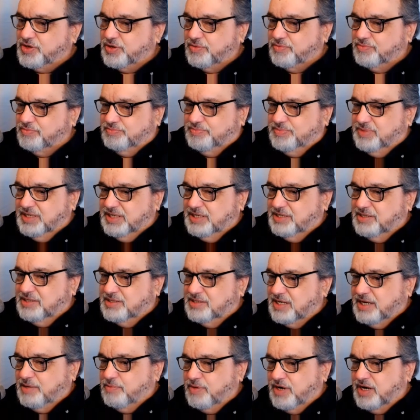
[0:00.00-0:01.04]
Is
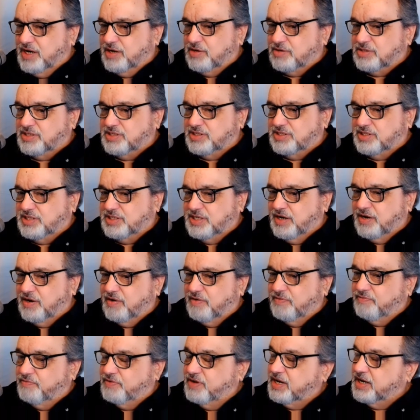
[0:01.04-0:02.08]
anyone else here
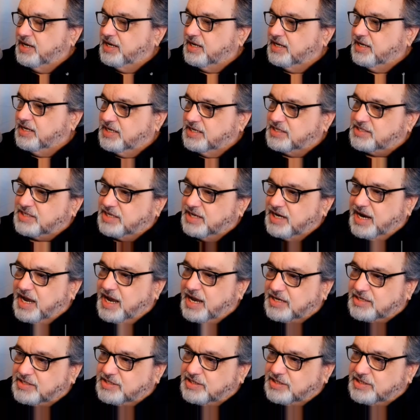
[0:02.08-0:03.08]
feeling a disconnect?